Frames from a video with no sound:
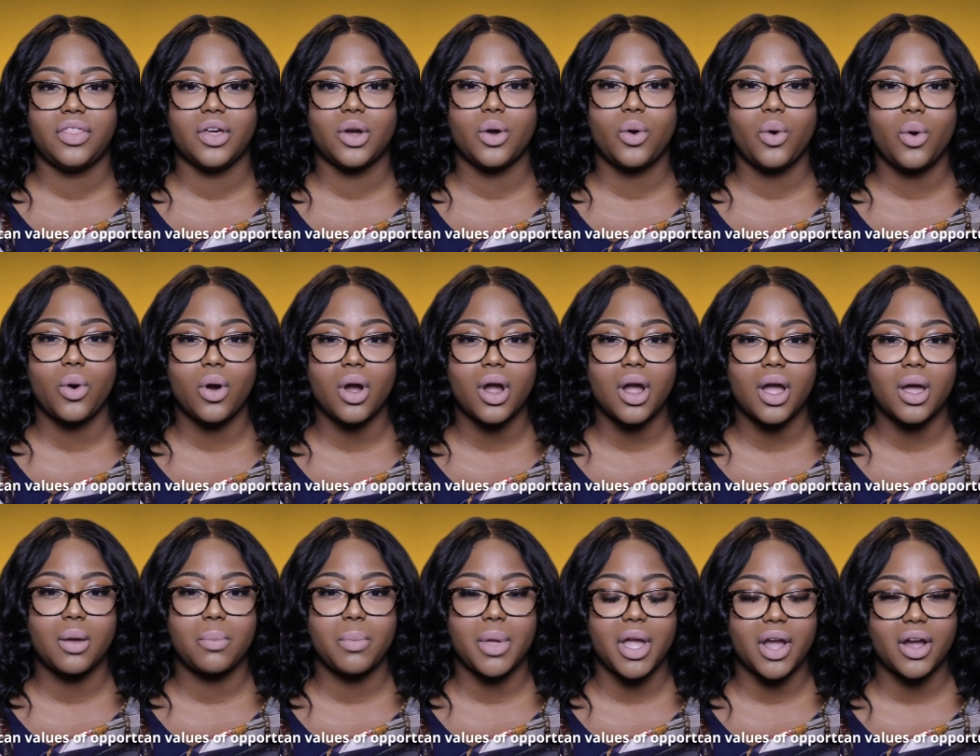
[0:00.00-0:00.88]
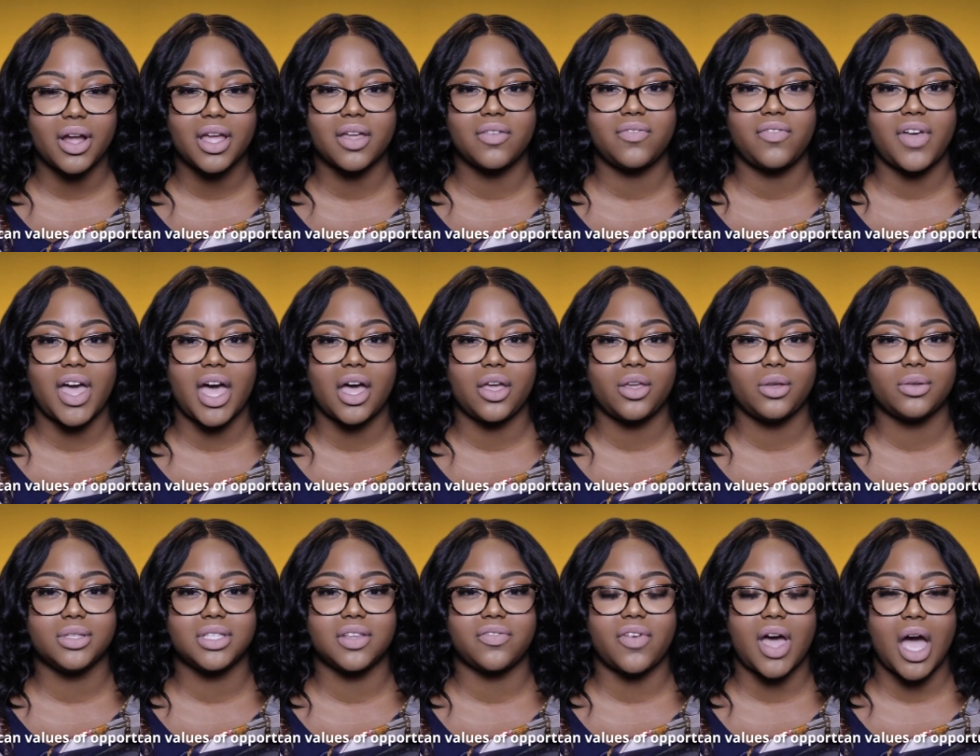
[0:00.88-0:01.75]
core American values
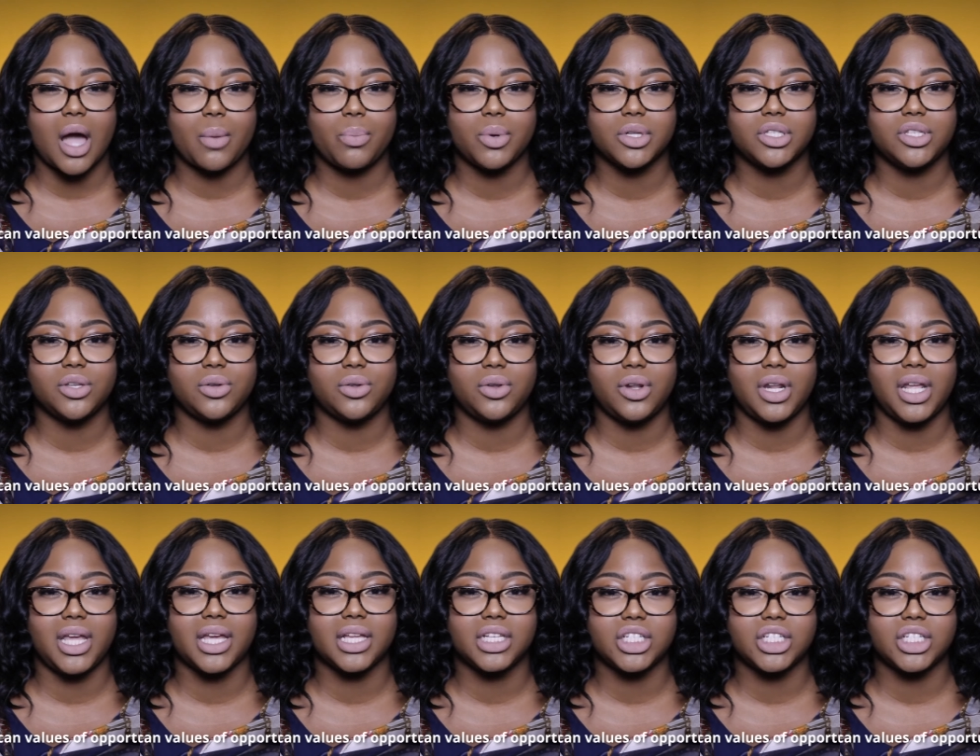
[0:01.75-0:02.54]
of opportunity and